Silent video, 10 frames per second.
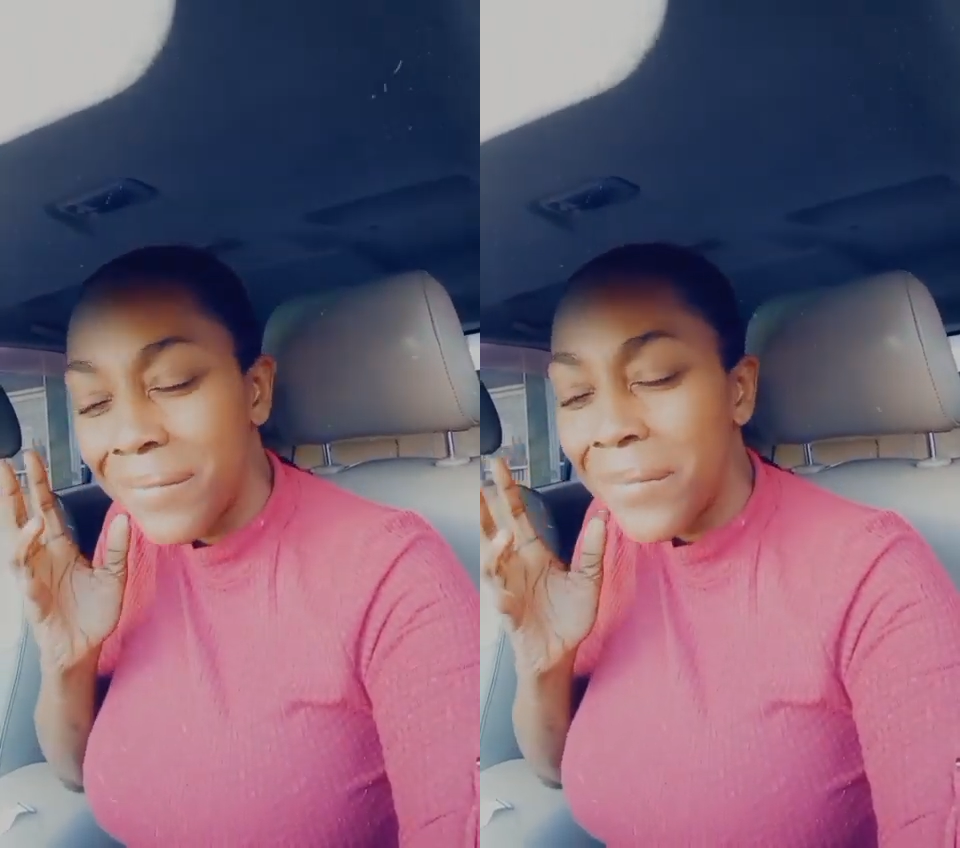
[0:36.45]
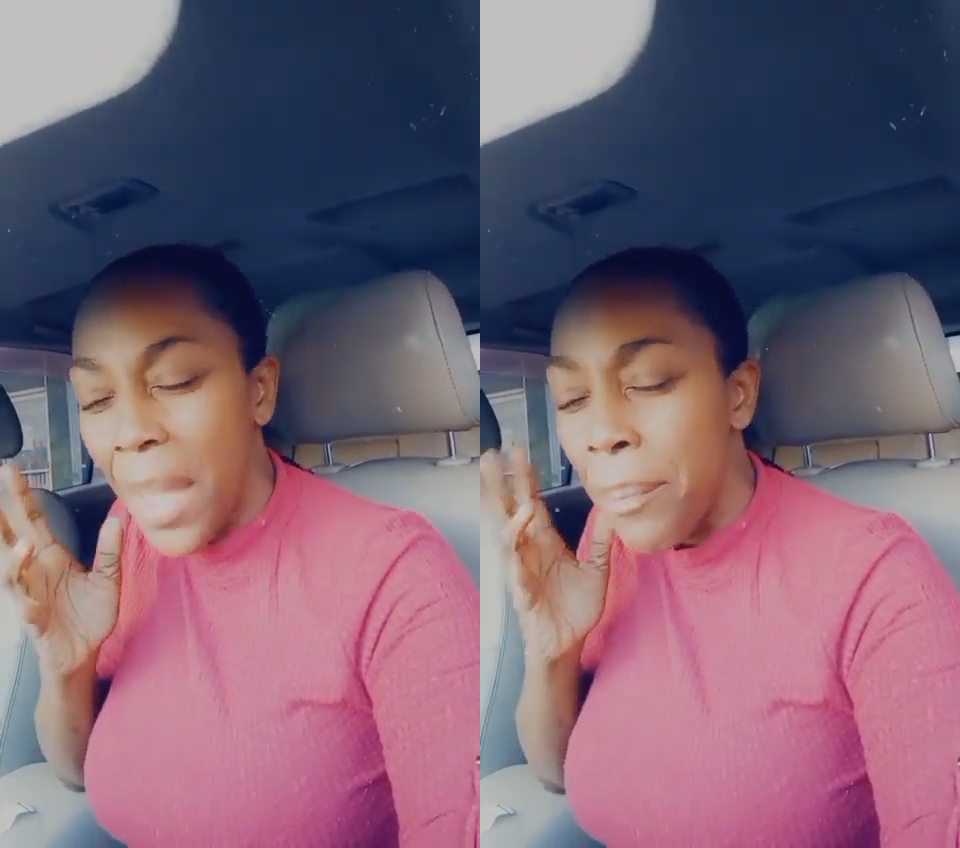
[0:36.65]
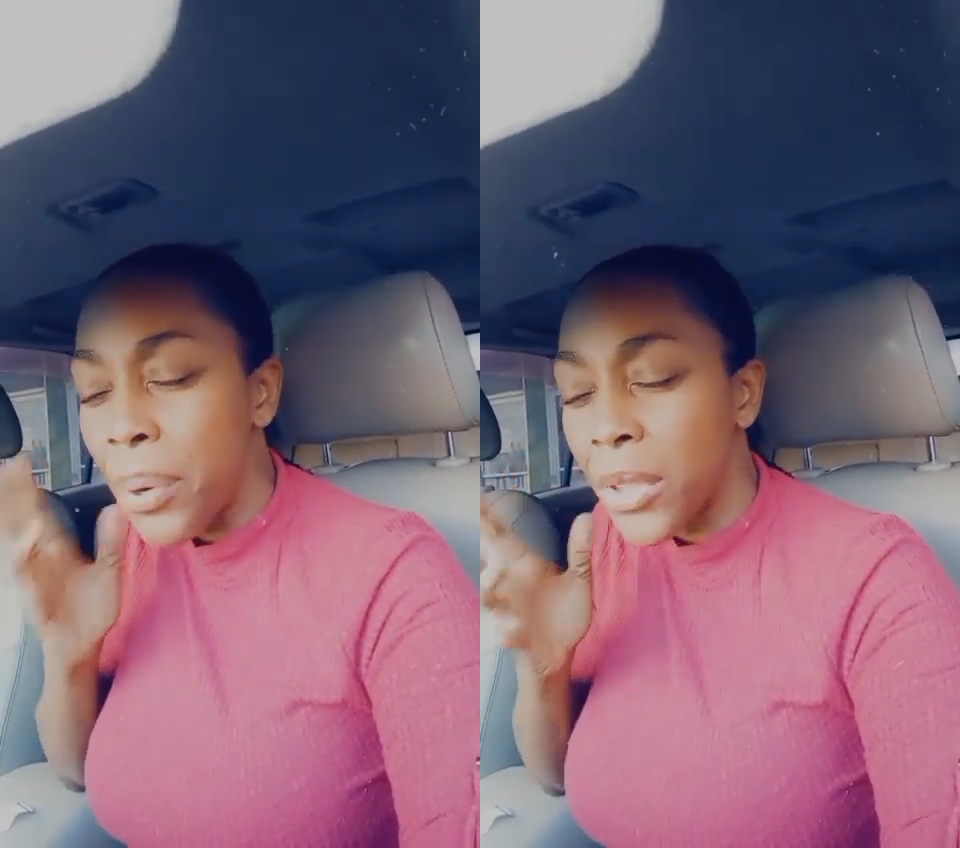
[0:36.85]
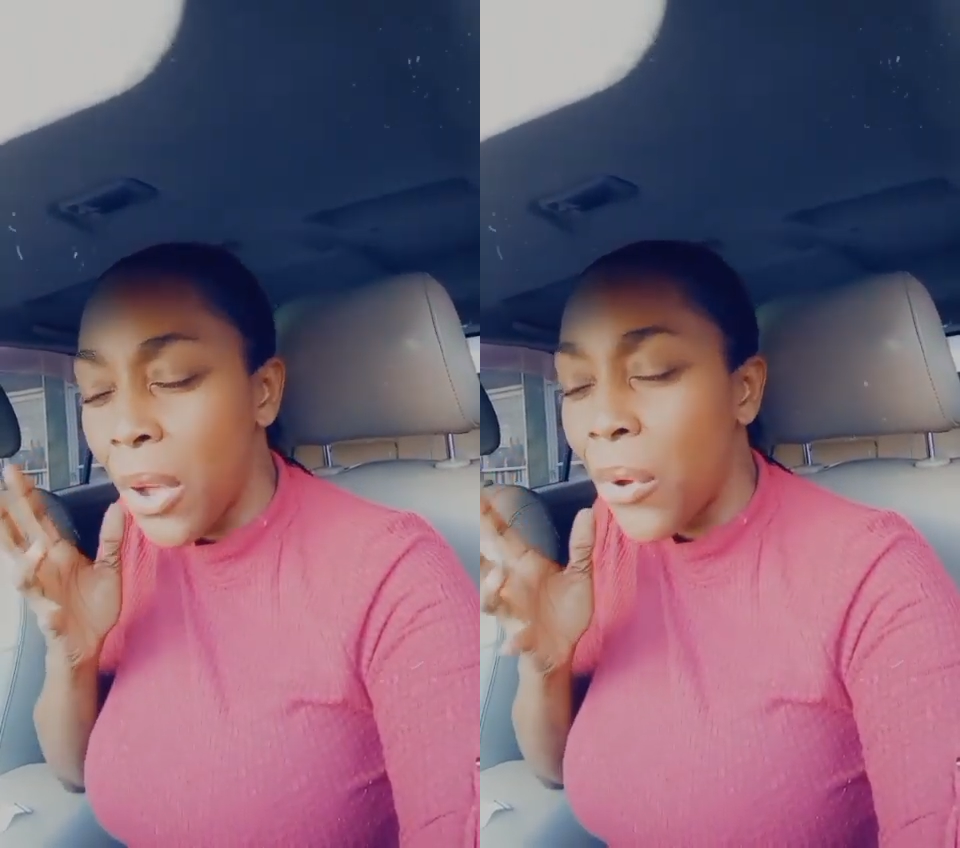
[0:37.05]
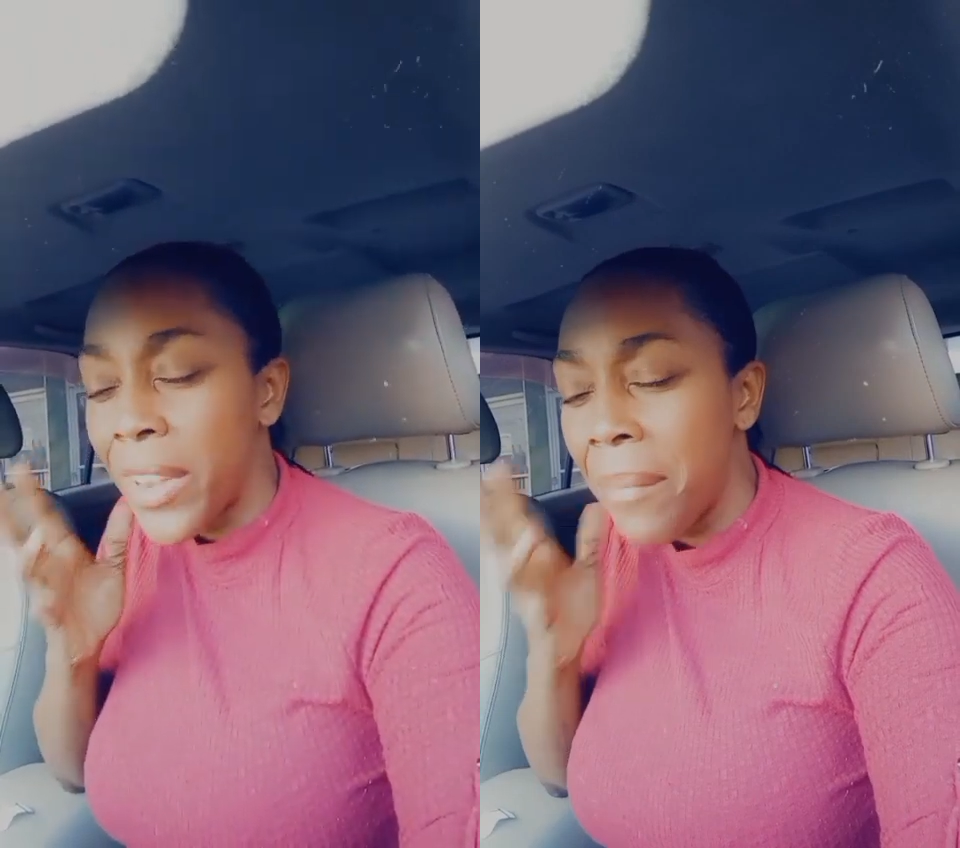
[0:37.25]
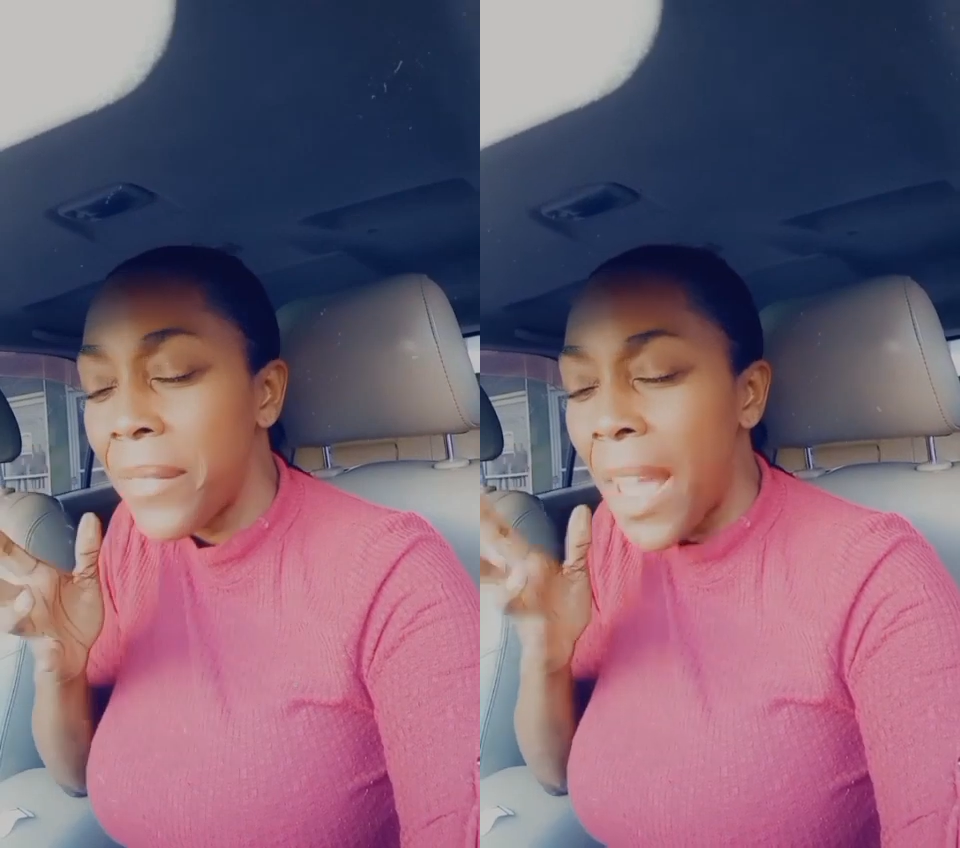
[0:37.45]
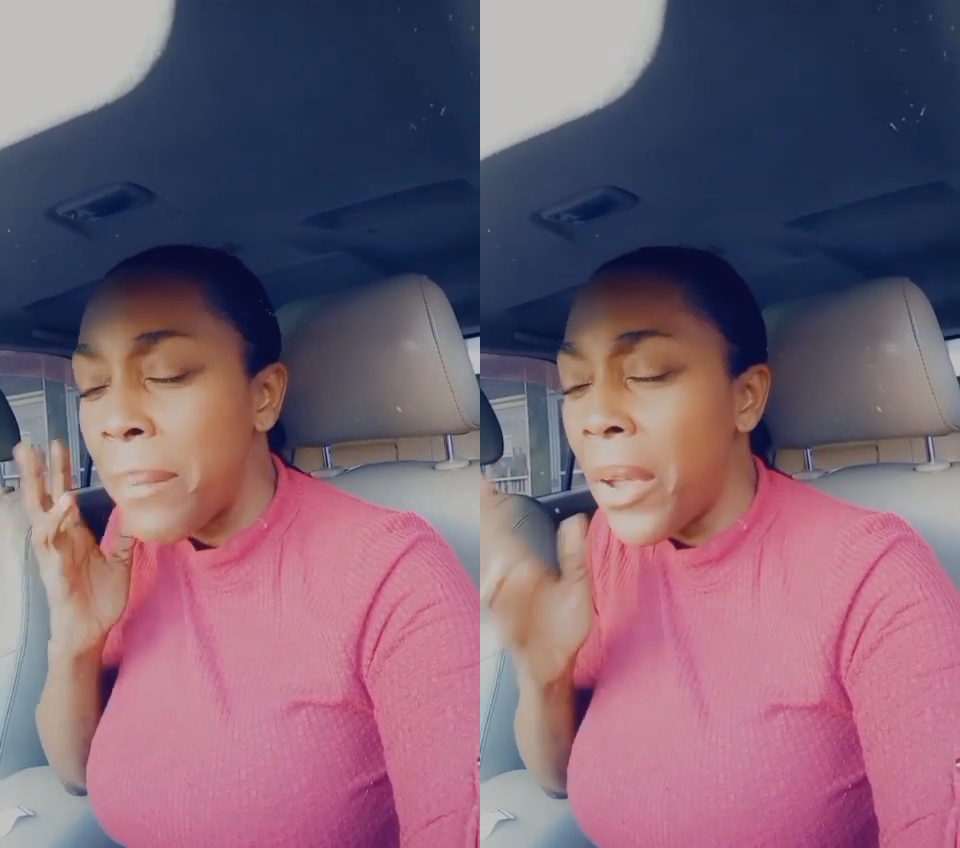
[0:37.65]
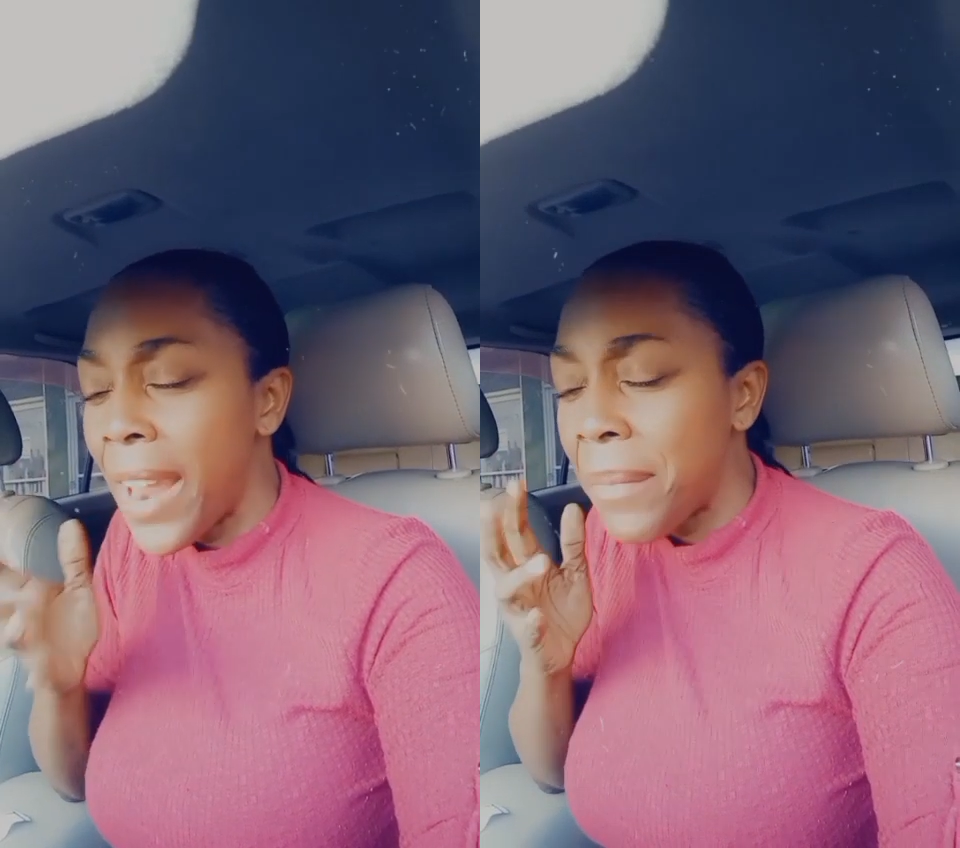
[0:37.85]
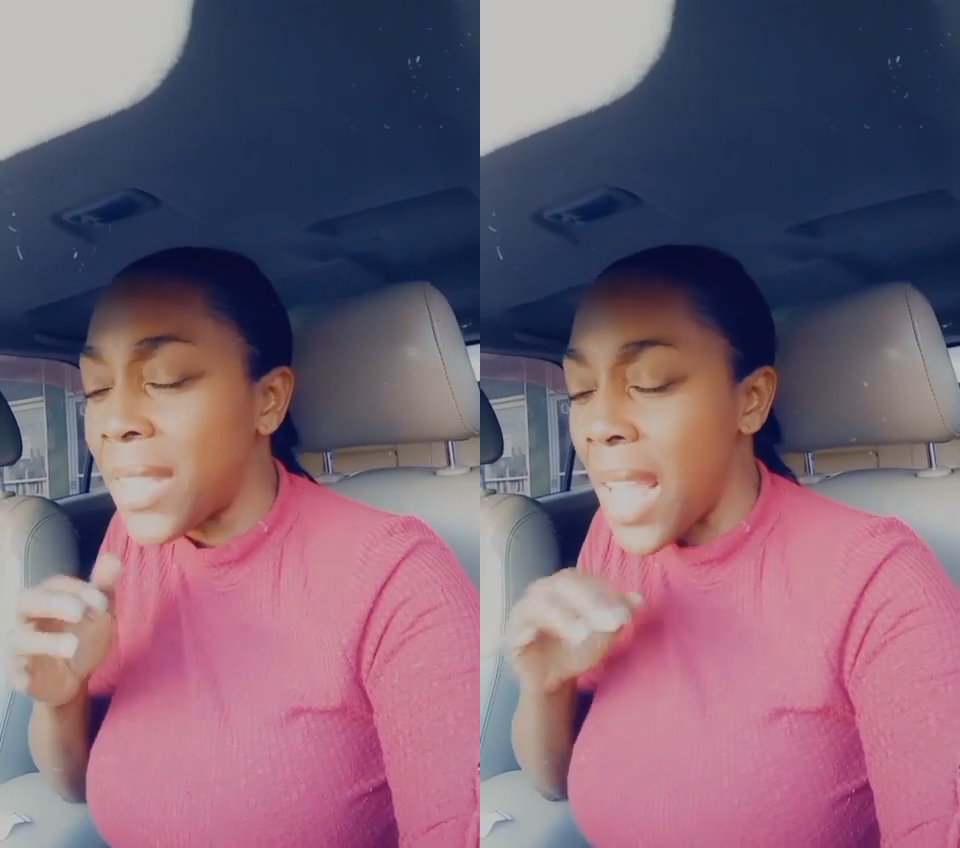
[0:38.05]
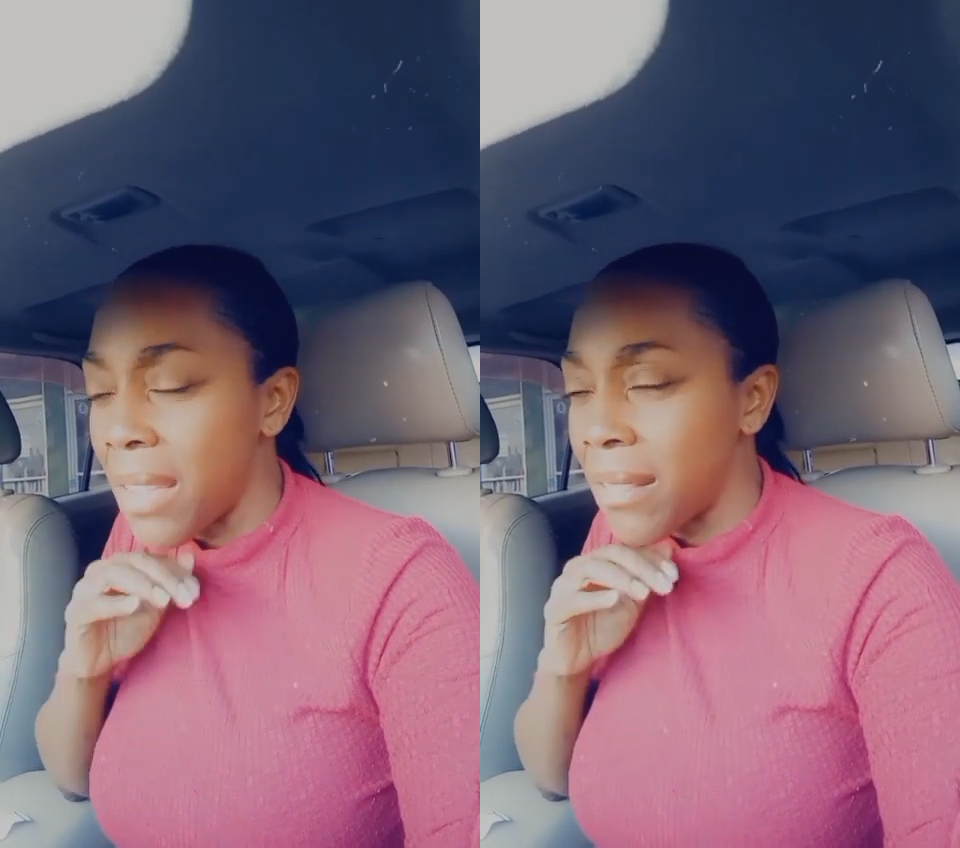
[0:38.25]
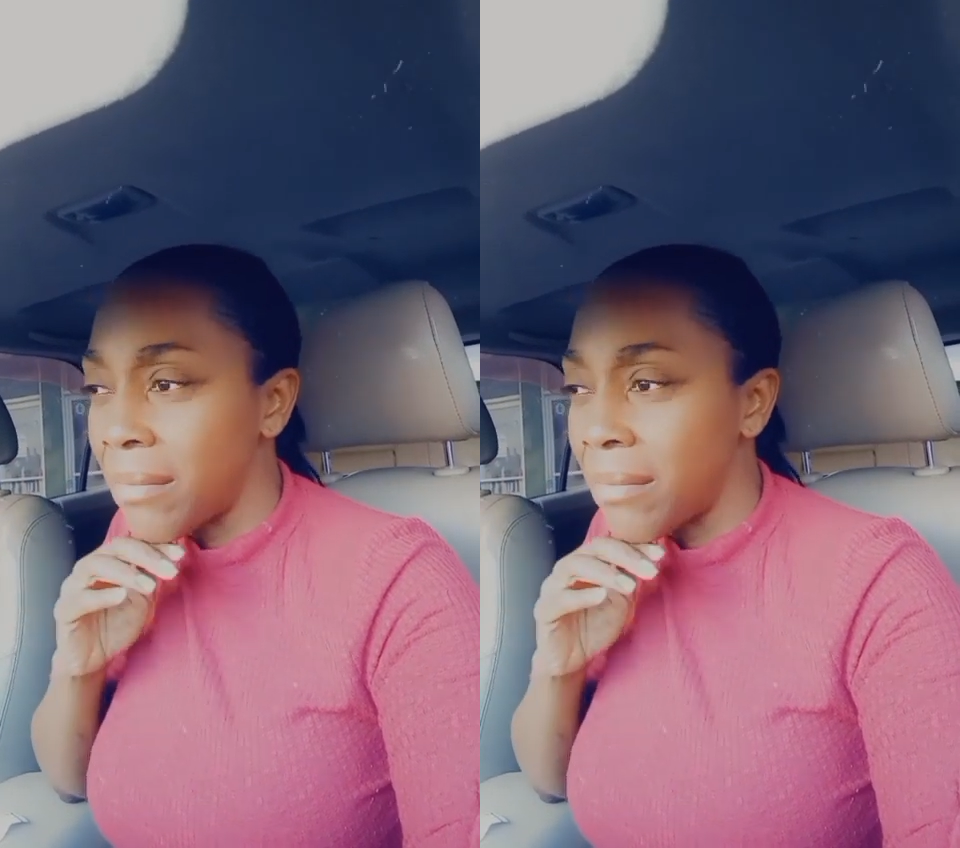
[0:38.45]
them put out them them do them thing.